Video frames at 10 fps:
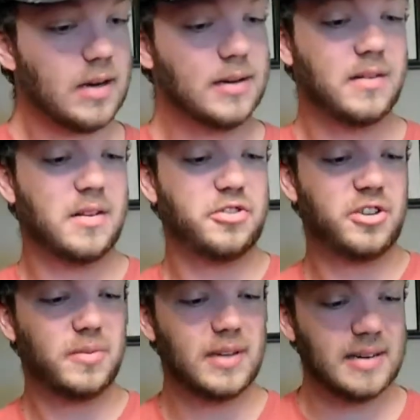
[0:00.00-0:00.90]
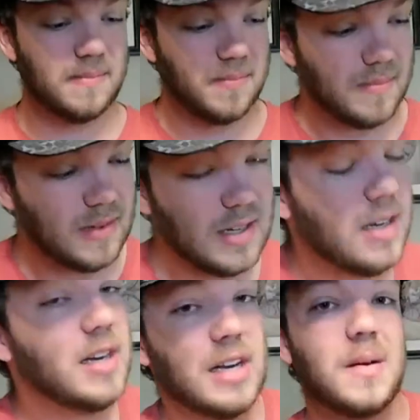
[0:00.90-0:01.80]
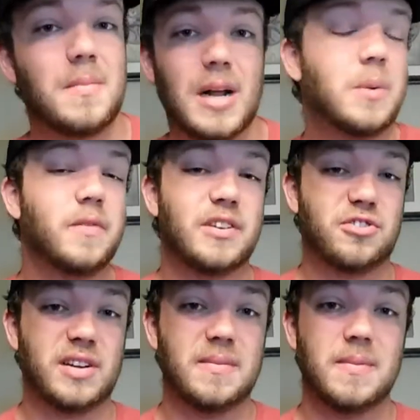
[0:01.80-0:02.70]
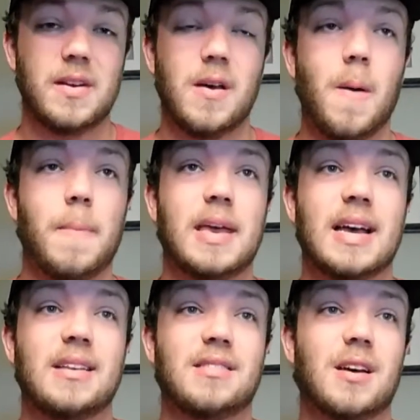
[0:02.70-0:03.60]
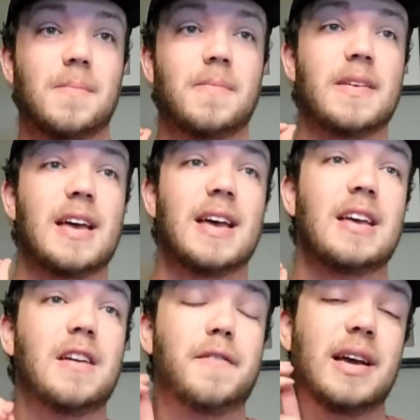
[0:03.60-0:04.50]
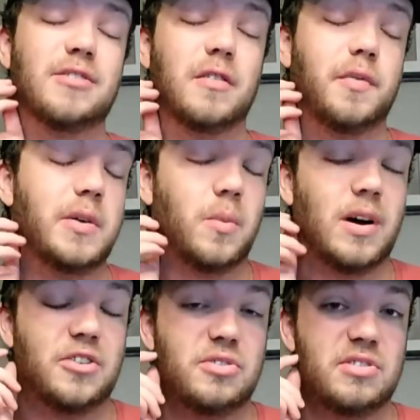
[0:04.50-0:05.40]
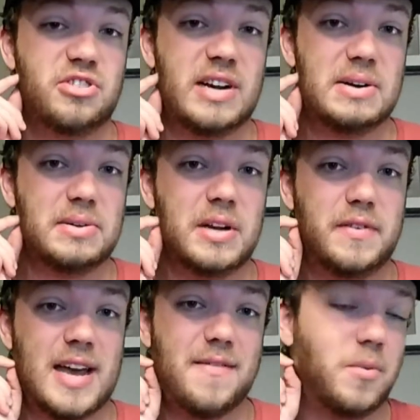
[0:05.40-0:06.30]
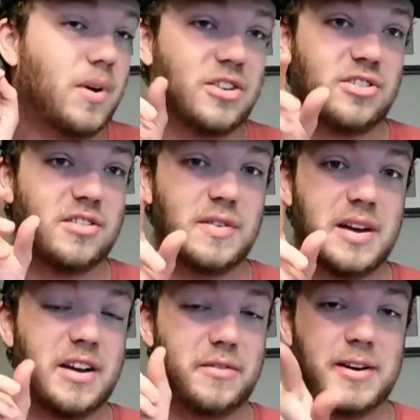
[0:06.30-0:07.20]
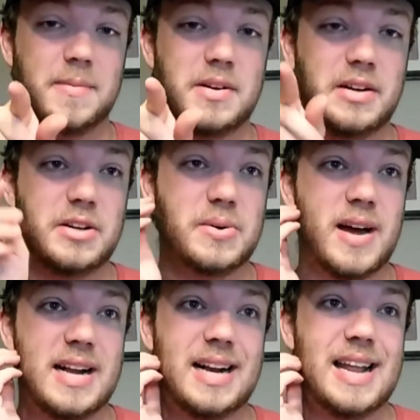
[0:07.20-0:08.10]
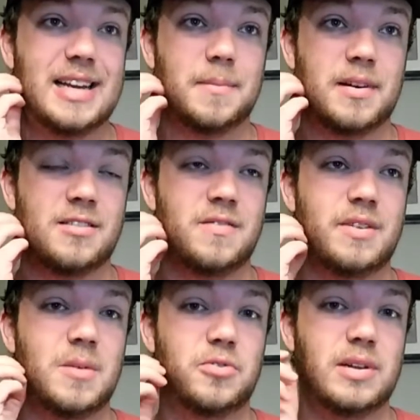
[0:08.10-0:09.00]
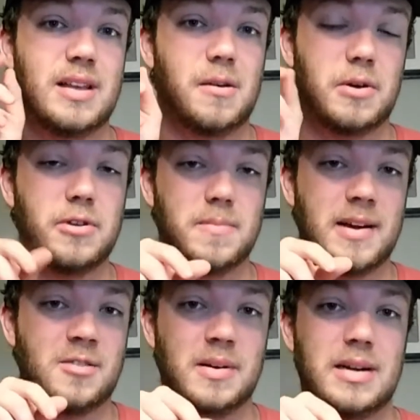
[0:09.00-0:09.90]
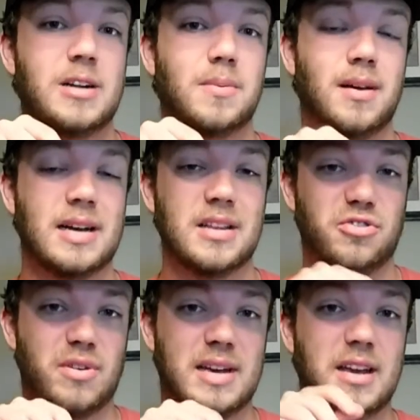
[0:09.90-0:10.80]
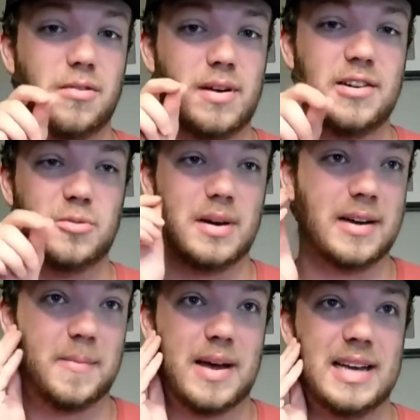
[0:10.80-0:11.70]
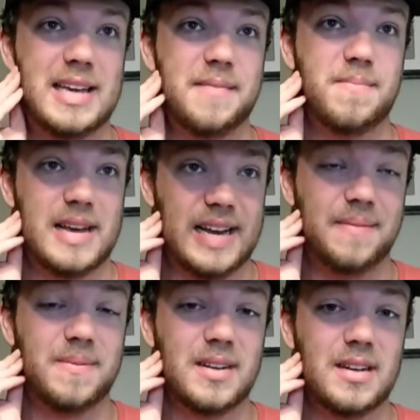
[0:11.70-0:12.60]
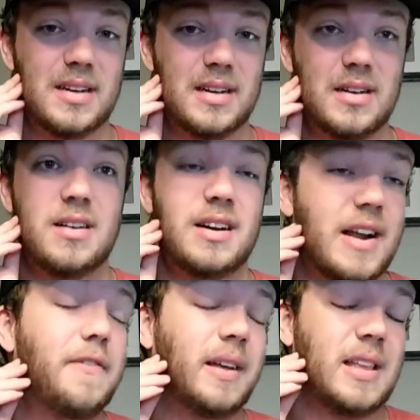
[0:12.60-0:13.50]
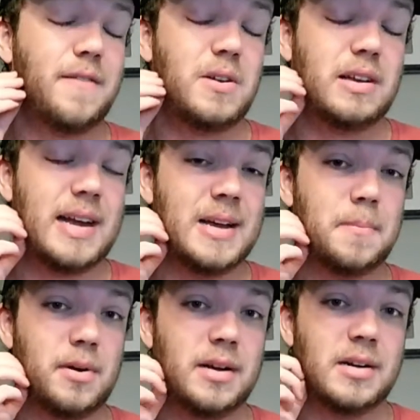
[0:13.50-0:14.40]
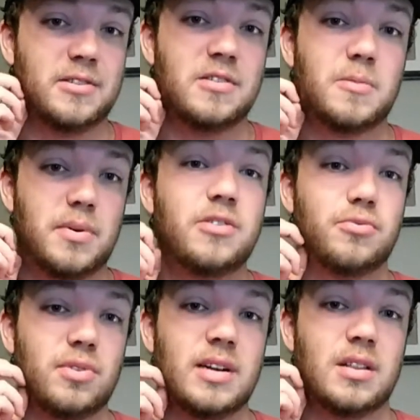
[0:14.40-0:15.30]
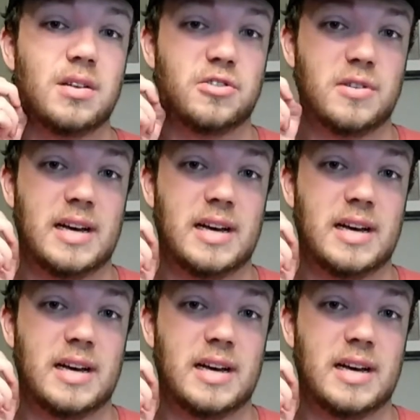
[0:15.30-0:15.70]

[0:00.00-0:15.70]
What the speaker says: I'm not sure when, but I will eventually. Because if you guys are a frequent watcher of this channel, and if you haven't watched this video, I recommend you do. I did a comparison video between the Googan Baits Bandito bug and the Strike King Rage bug back in May. And I felt like that video came out pretty good. It was a really close